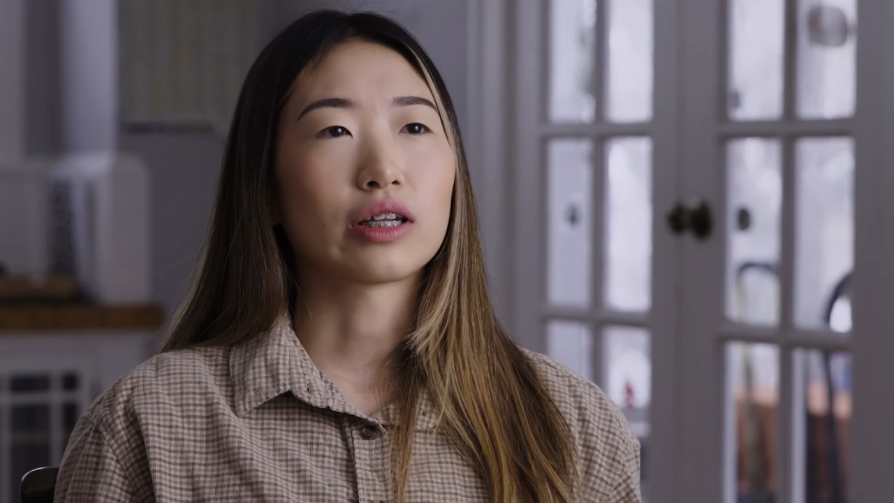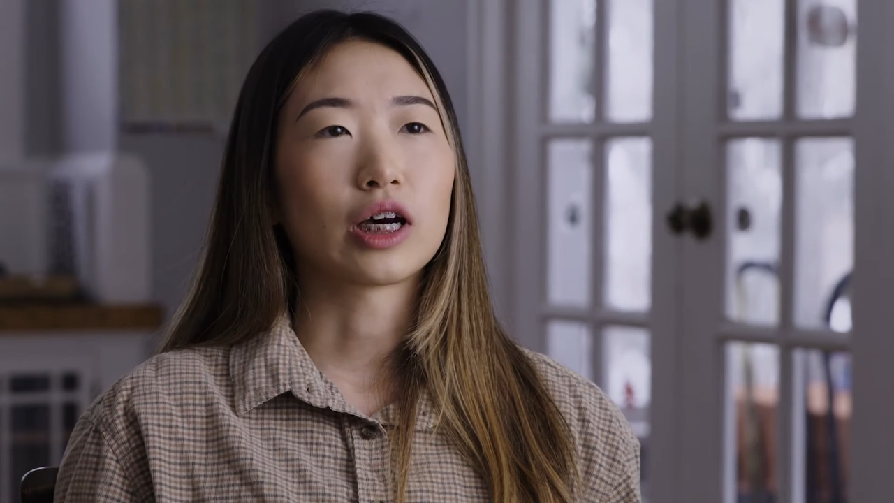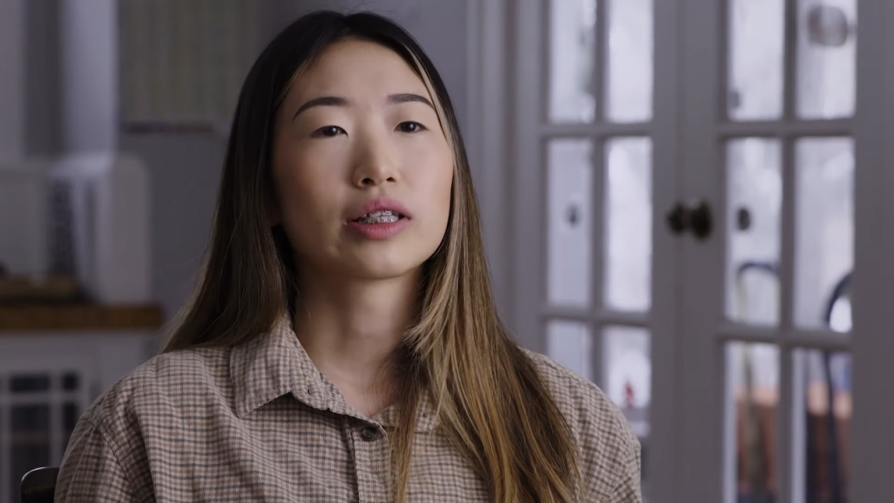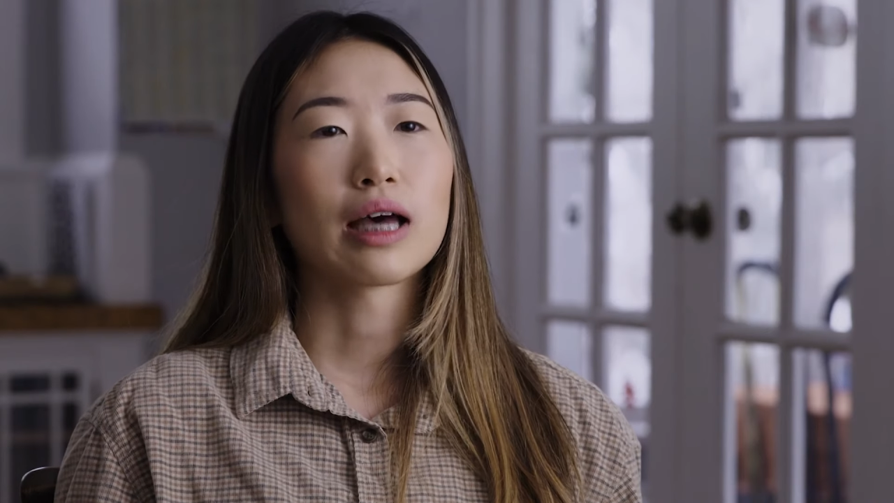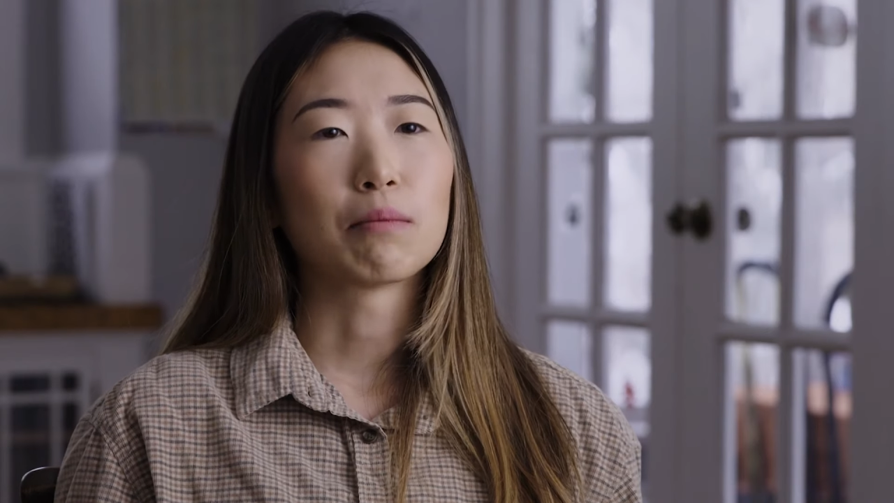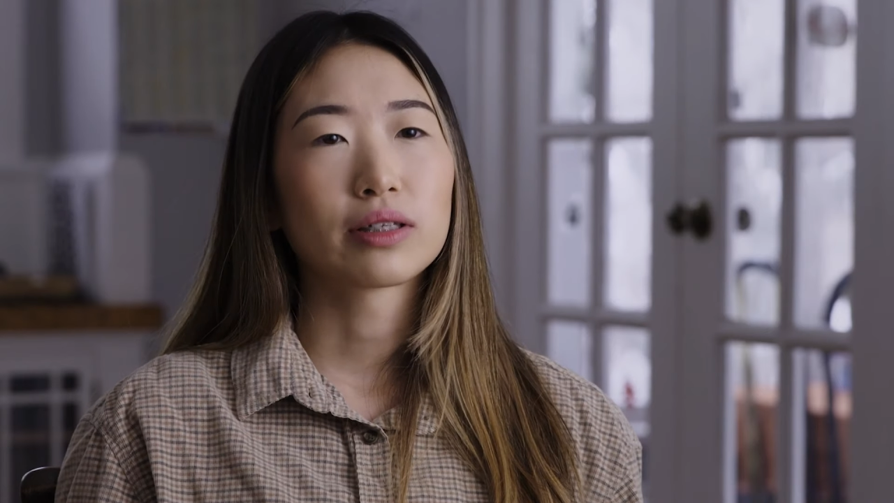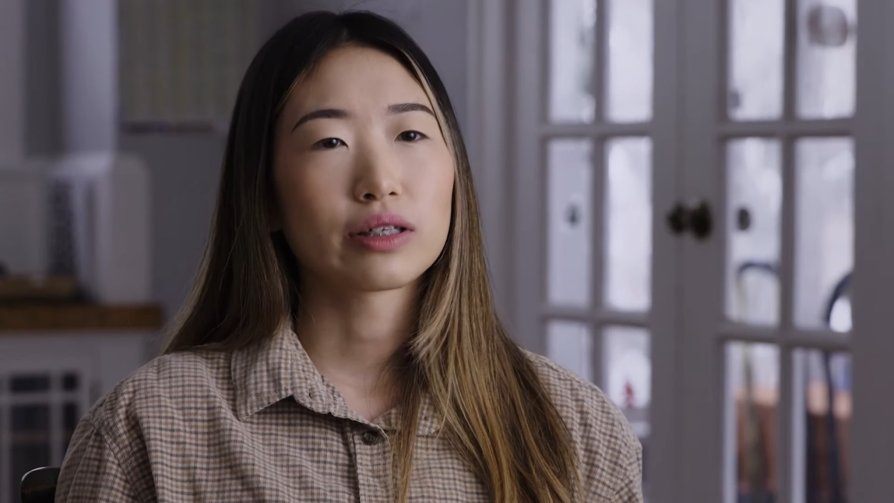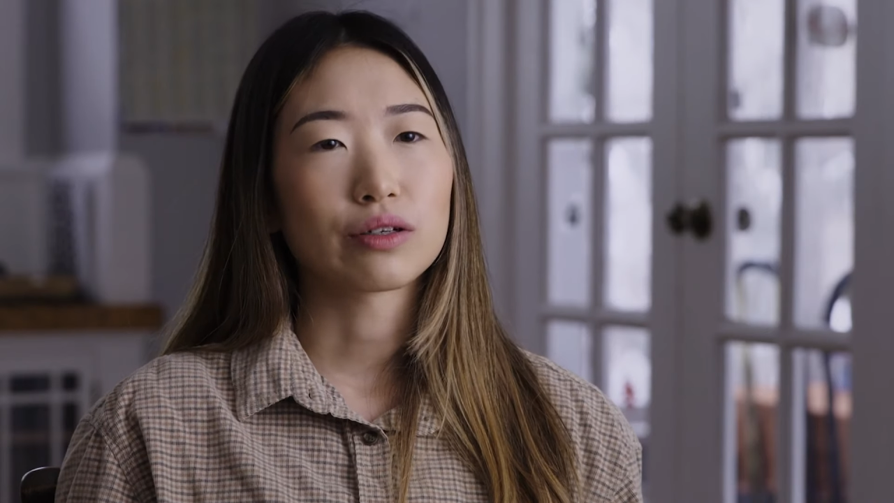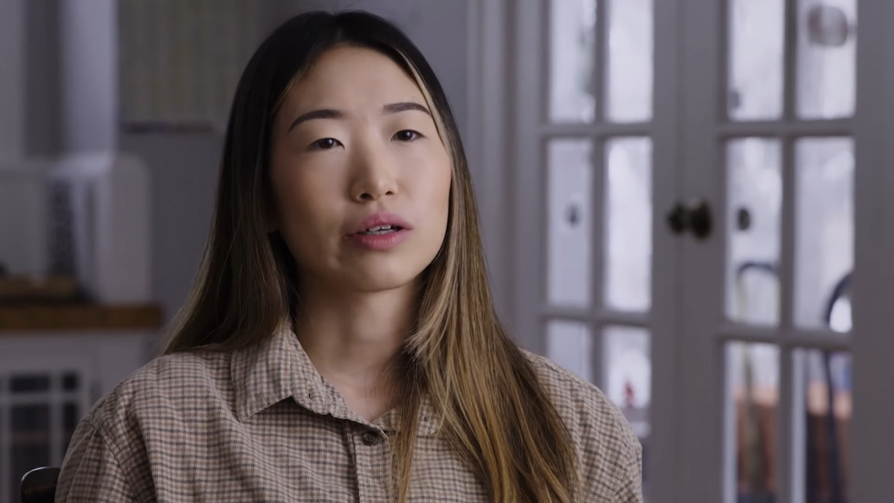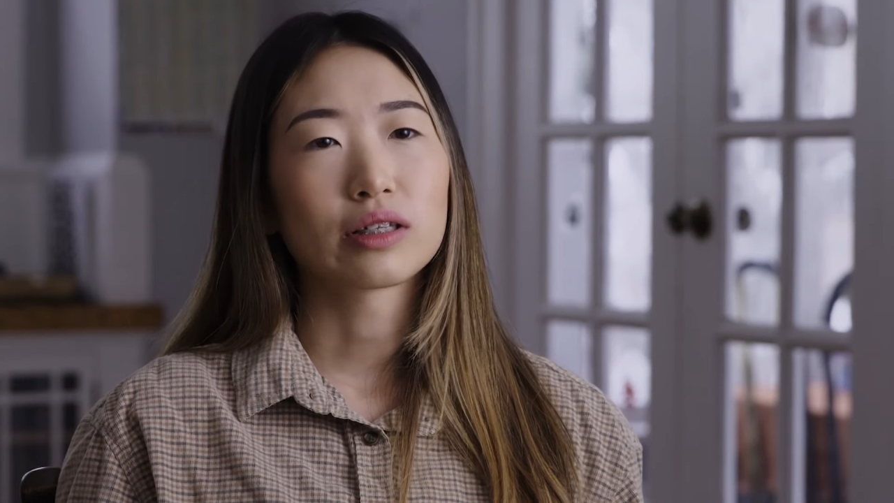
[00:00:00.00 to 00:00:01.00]
you know, attempts
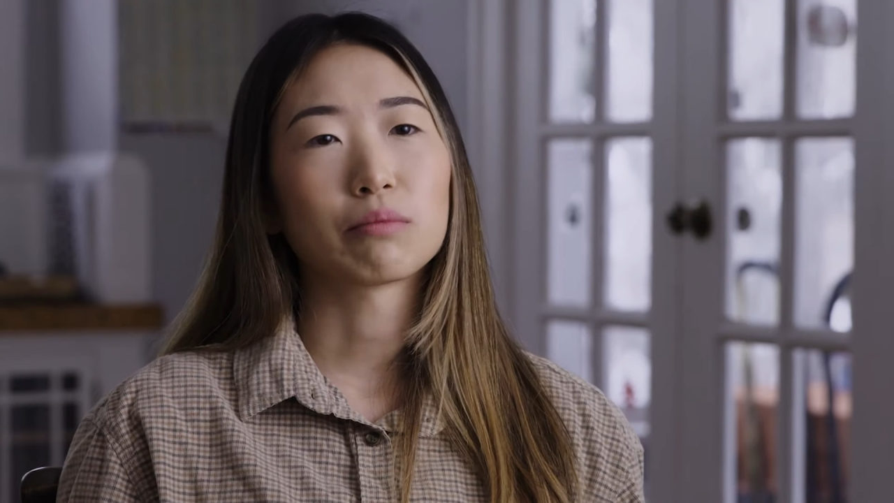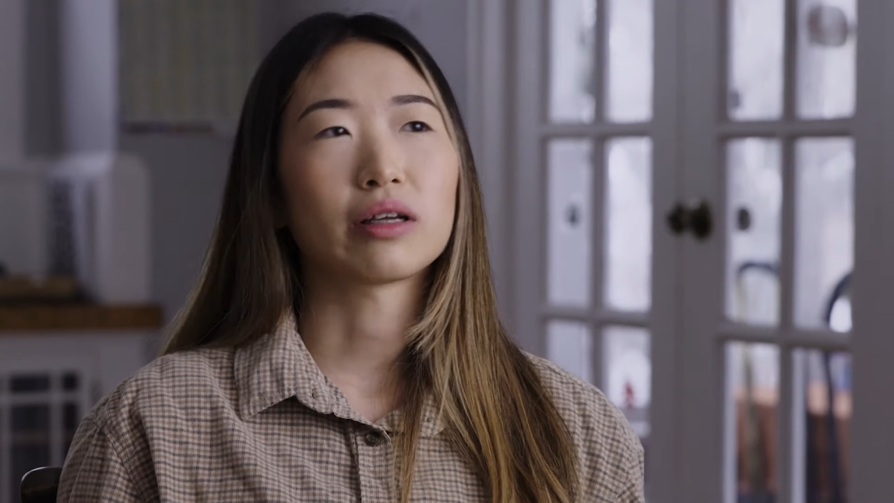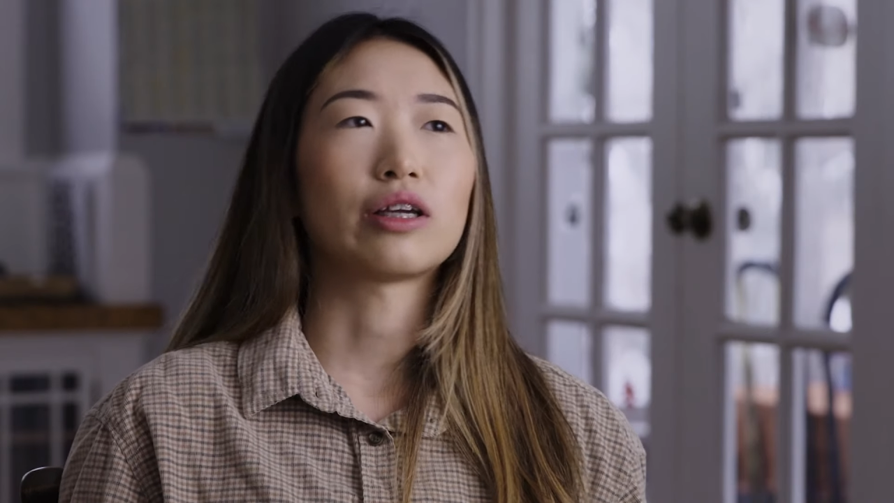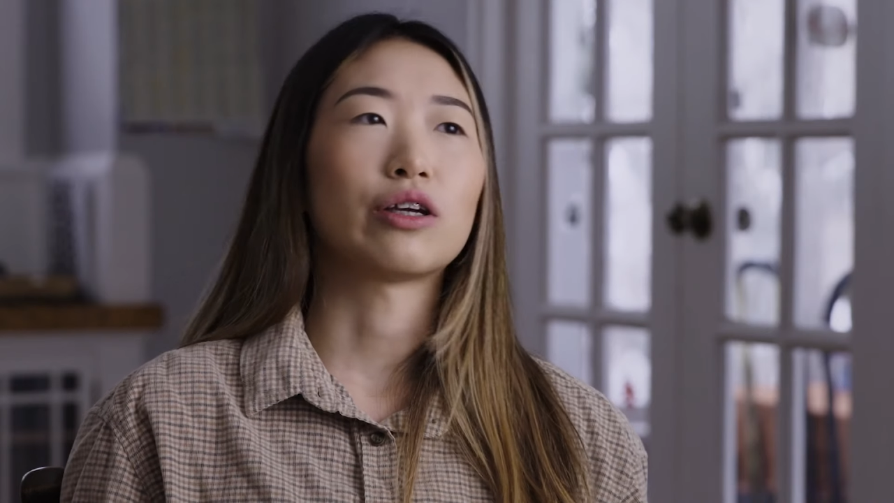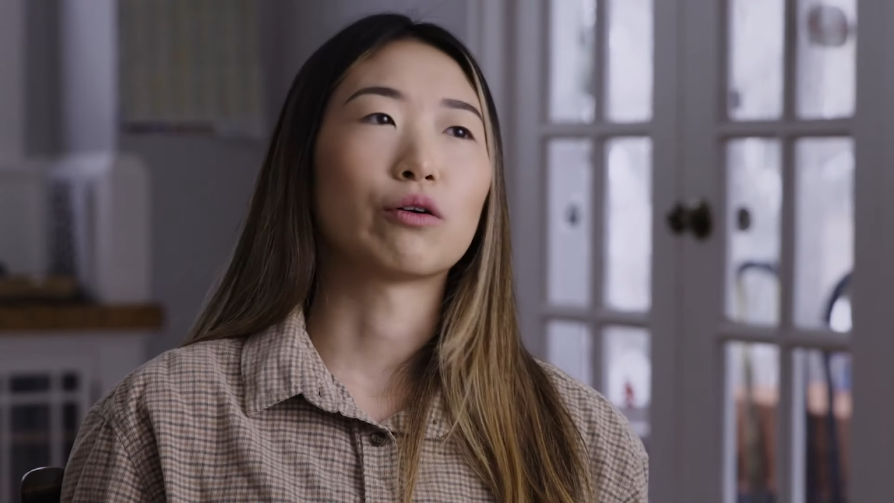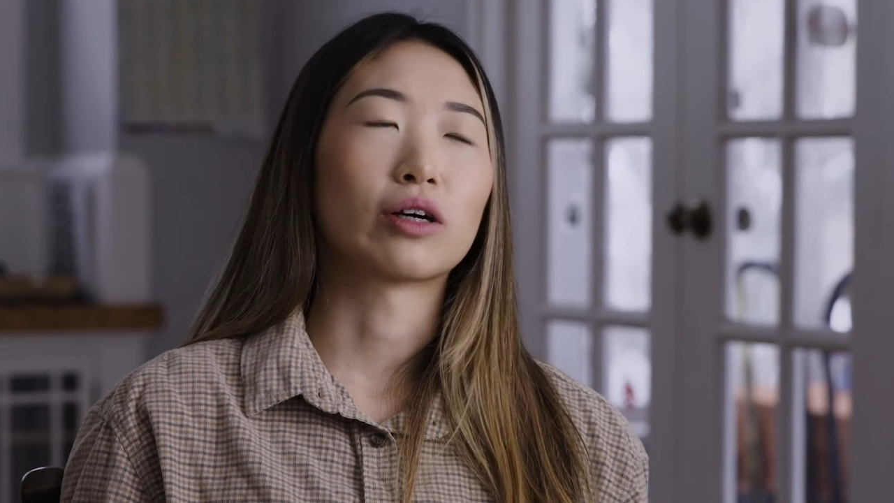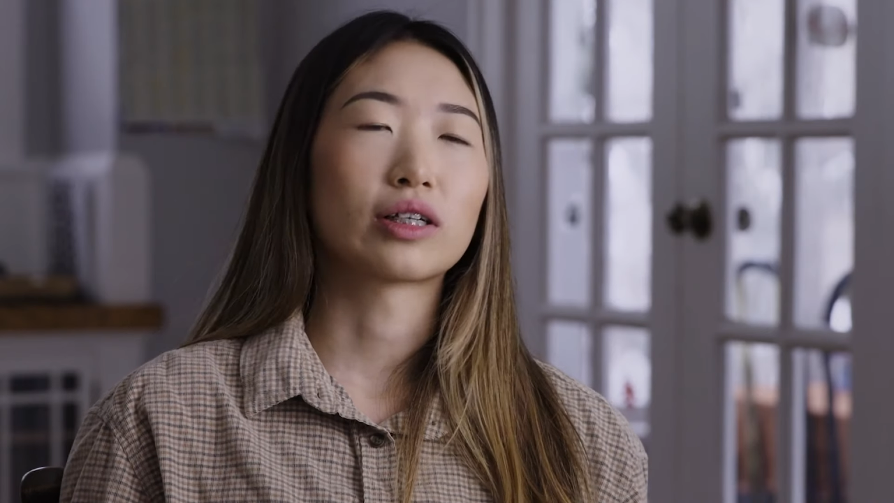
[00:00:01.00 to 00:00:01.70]
to assimilate you or